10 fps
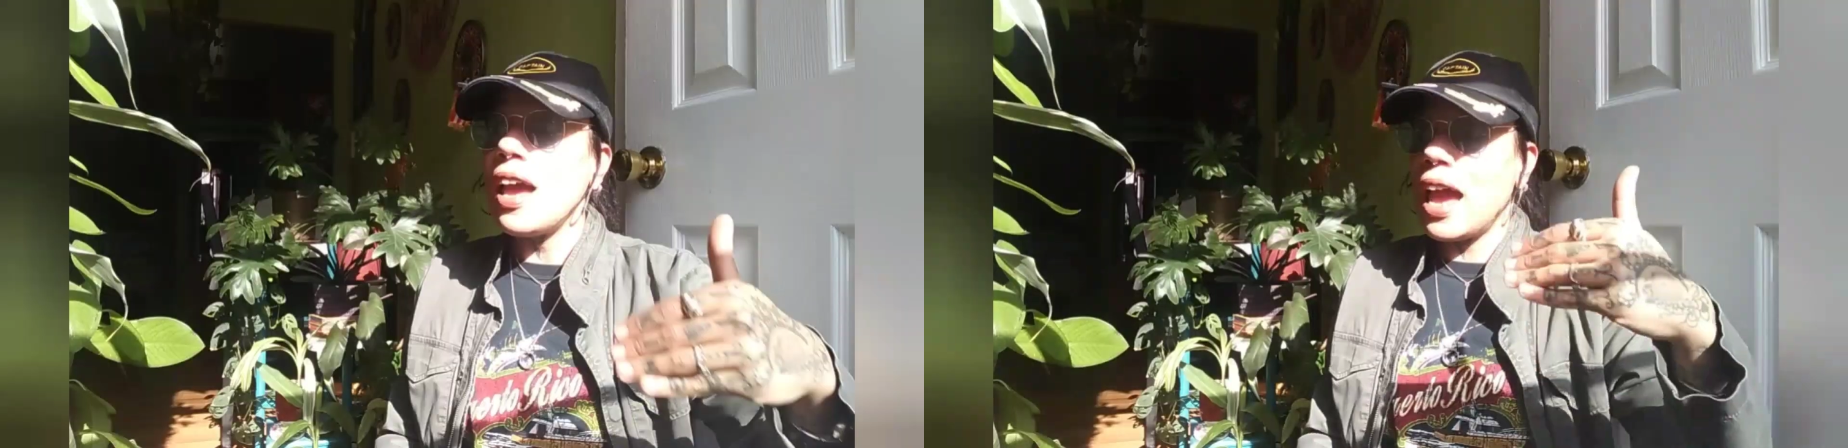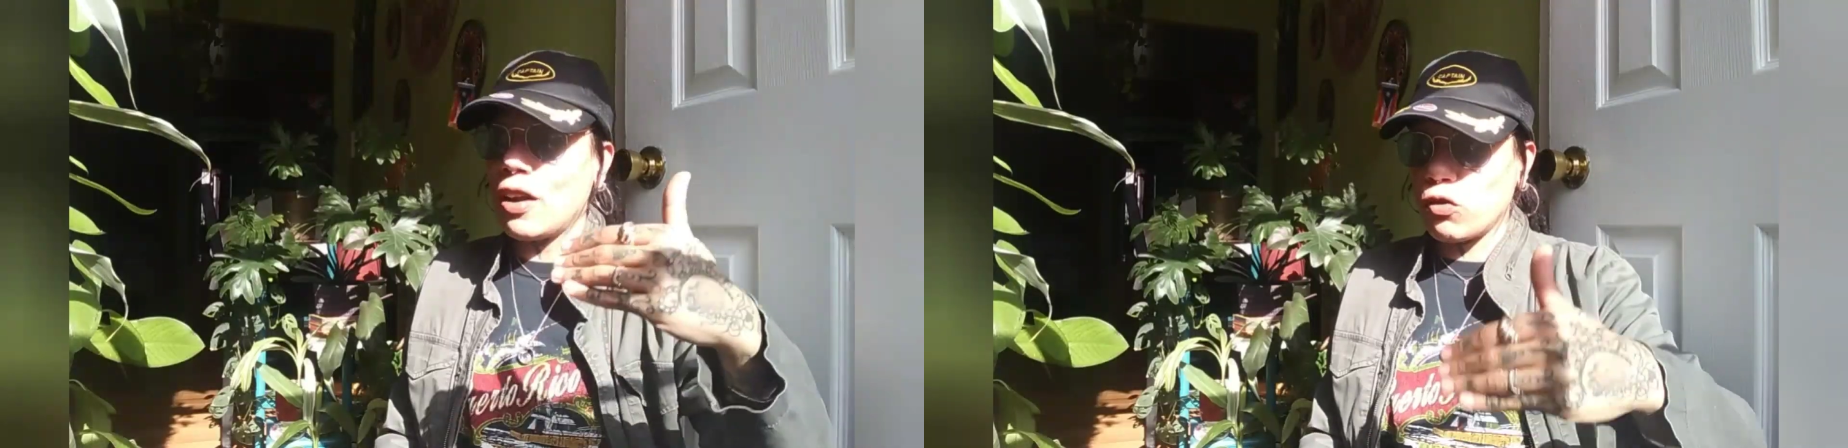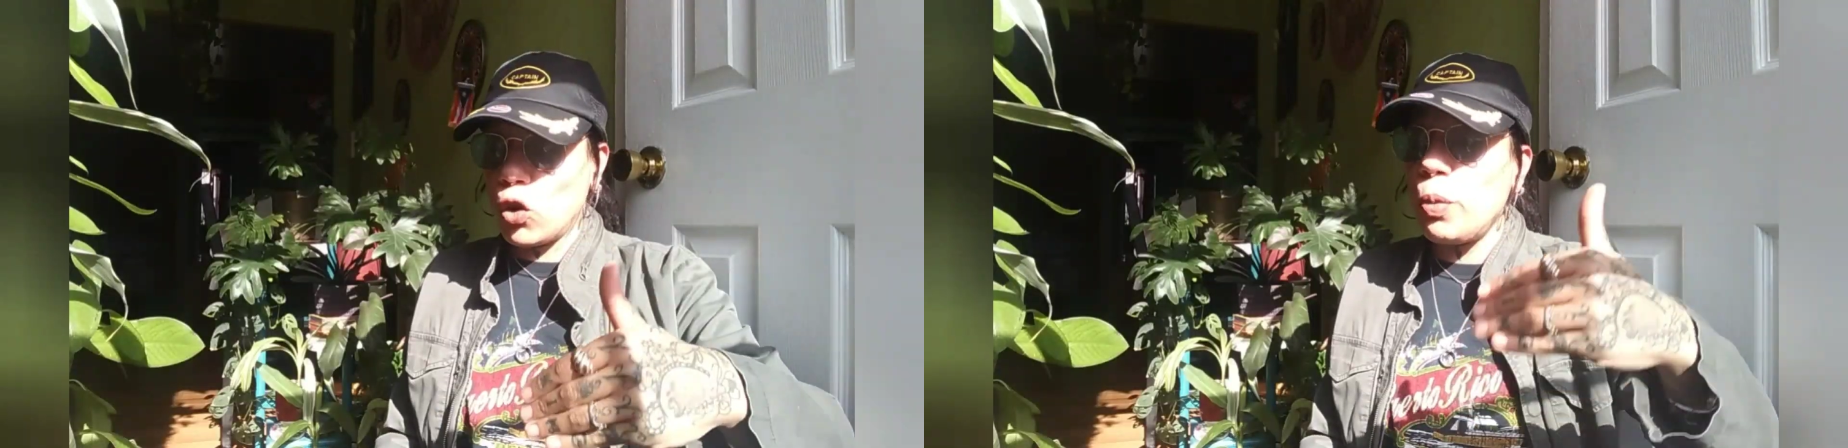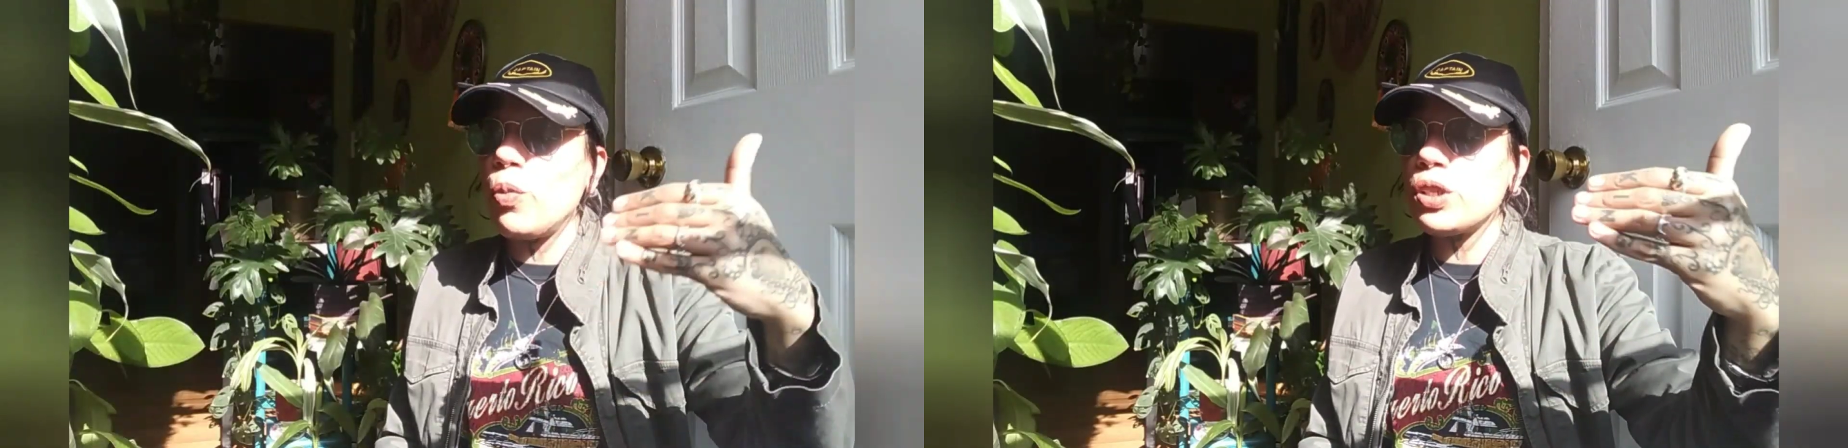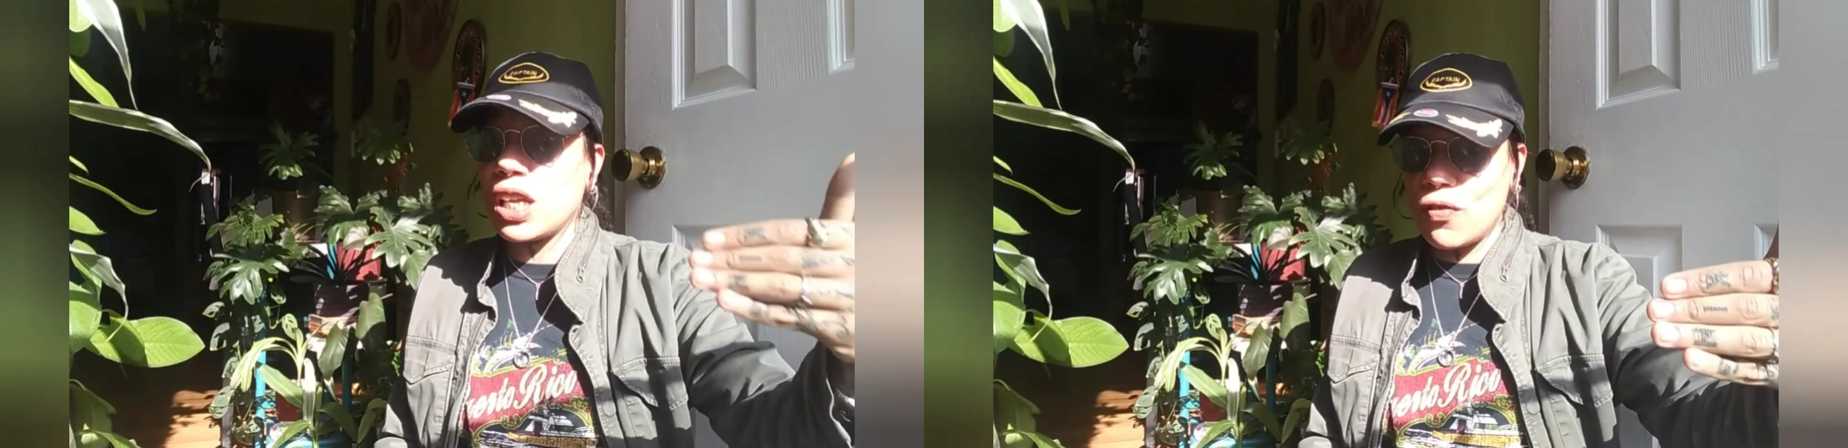and Ruby
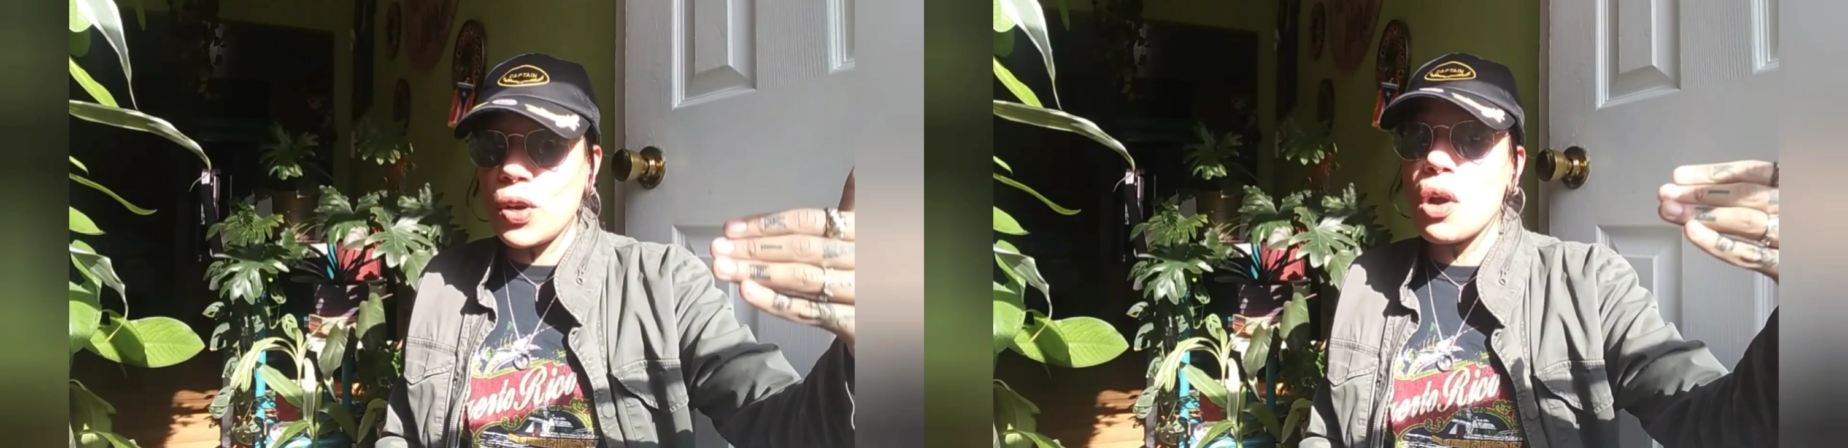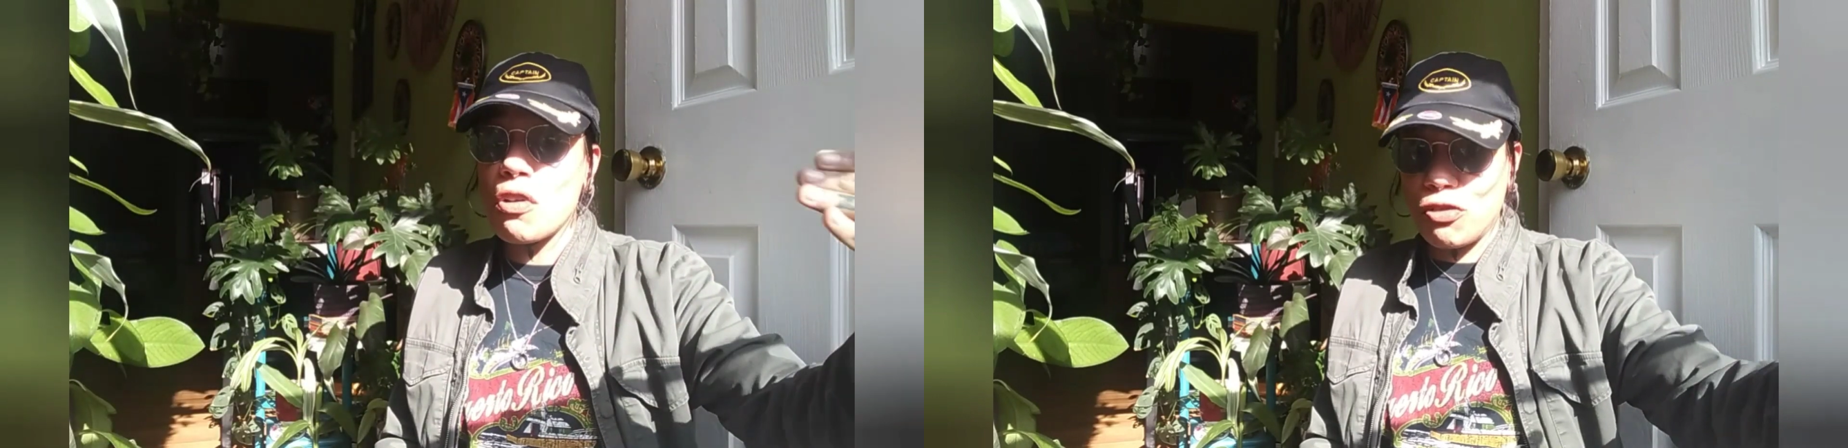was giving her a